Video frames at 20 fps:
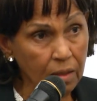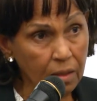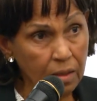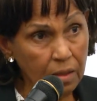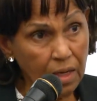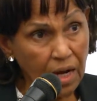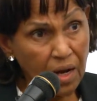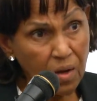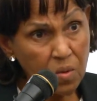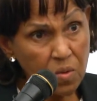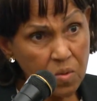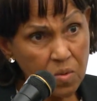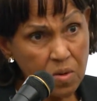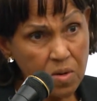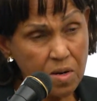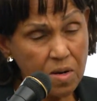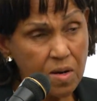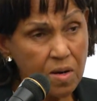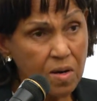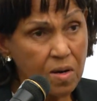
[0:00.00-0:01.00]
Now,
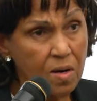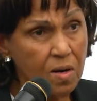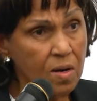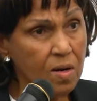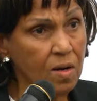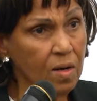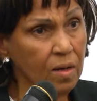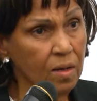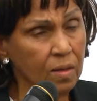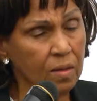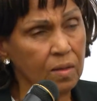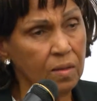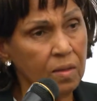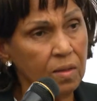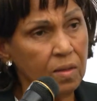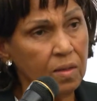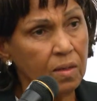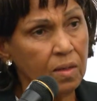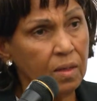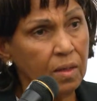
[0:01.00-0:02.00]

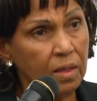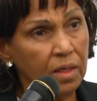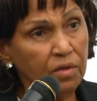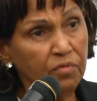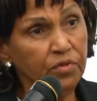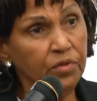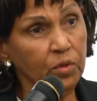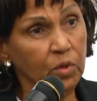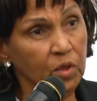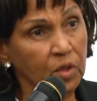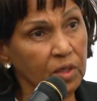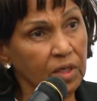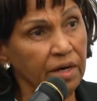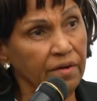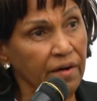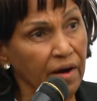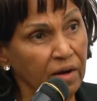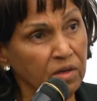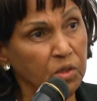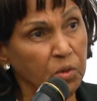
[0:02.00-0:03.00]
if you look
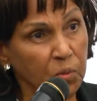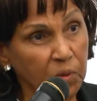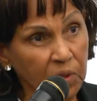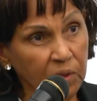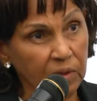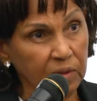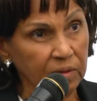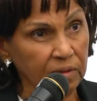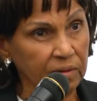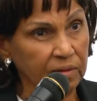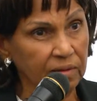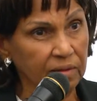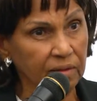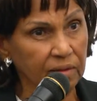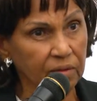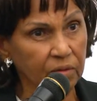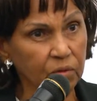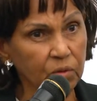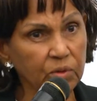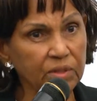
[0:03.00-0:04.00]
around the world,
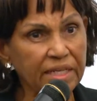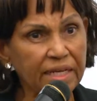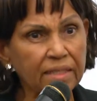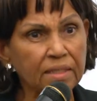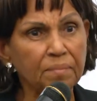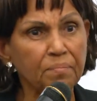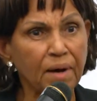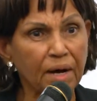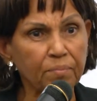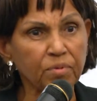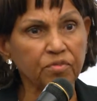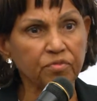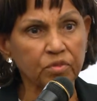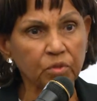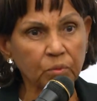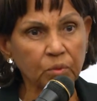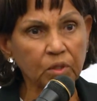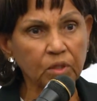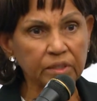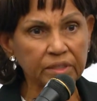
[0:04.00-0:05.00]
you take the map of
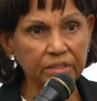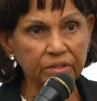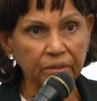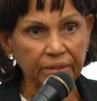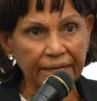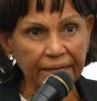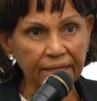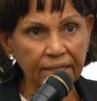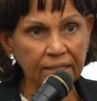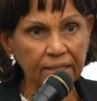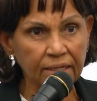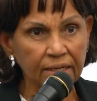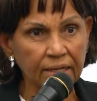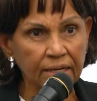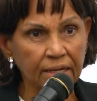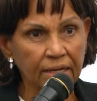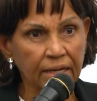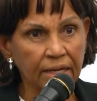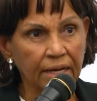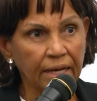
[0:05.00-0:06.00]
the world in your head
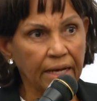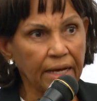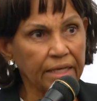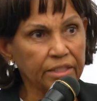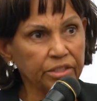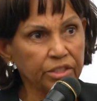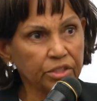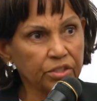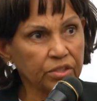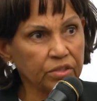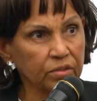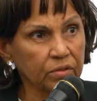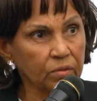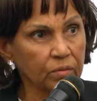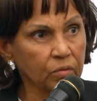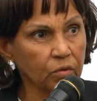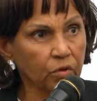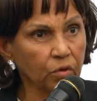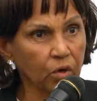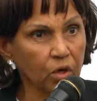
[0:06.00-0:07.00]
and just
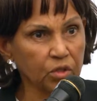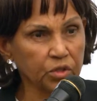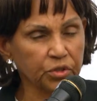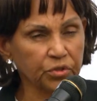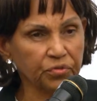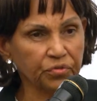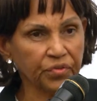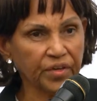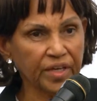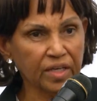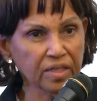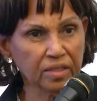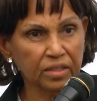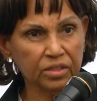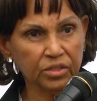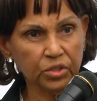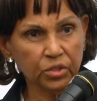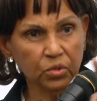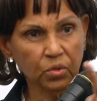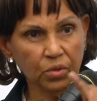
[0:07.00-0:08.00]
cross your
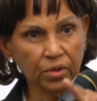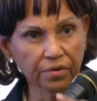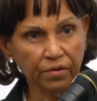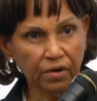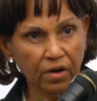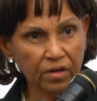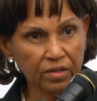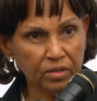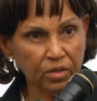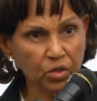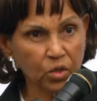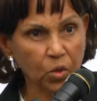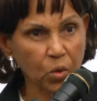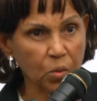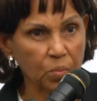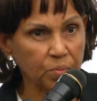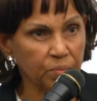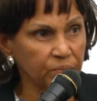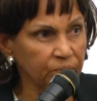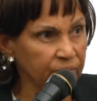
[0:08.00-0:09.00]
fingers, go around the
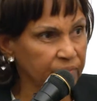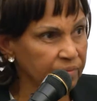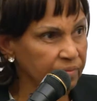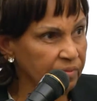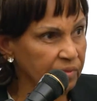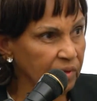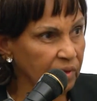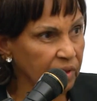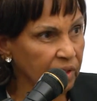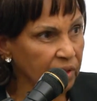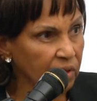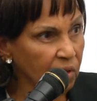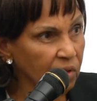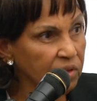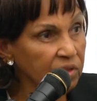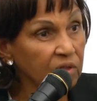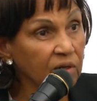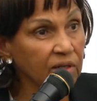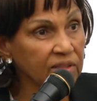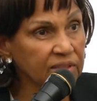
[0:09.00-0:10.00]
globe, in all
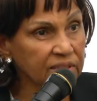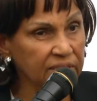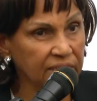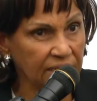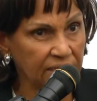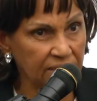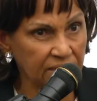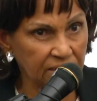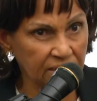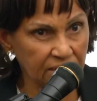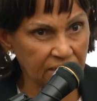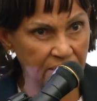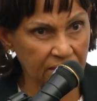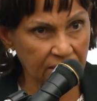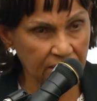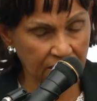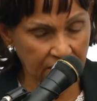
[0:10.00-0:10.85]
the continents.